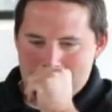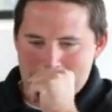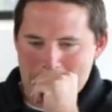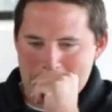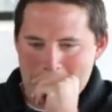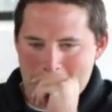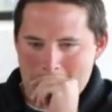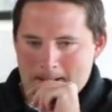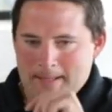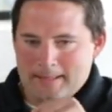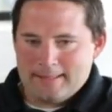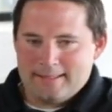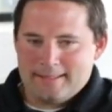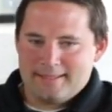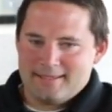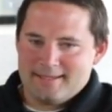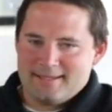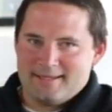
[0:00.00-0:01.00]

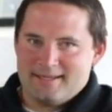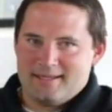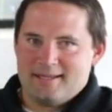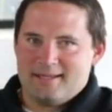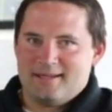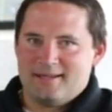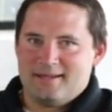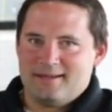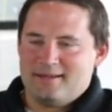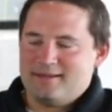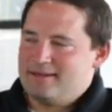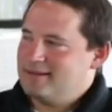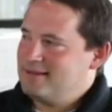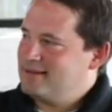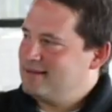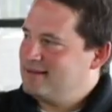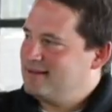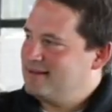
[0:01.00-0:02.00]

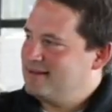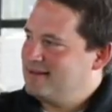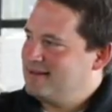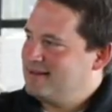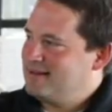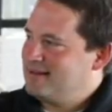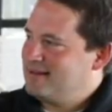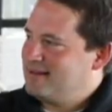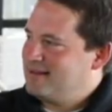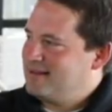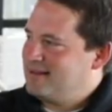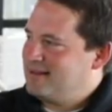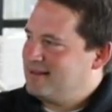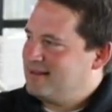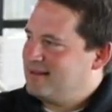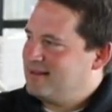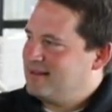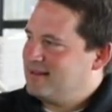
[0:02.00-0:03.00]

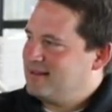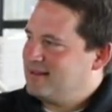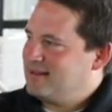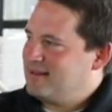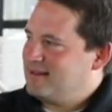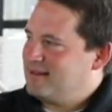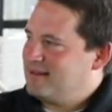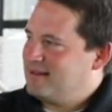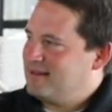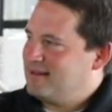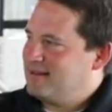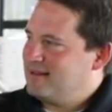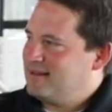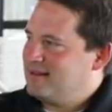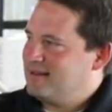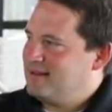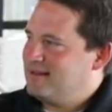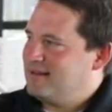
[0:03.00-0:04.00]

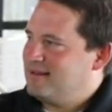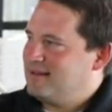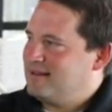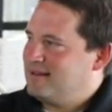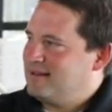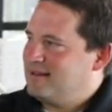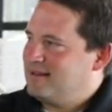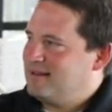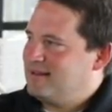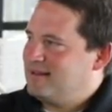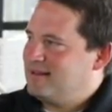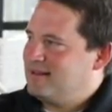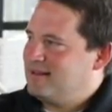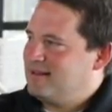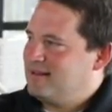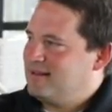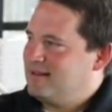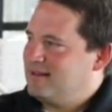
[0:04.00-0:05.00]

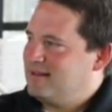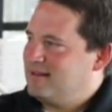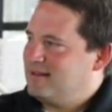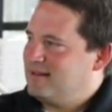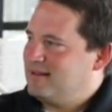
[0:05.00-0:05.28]
[no speech]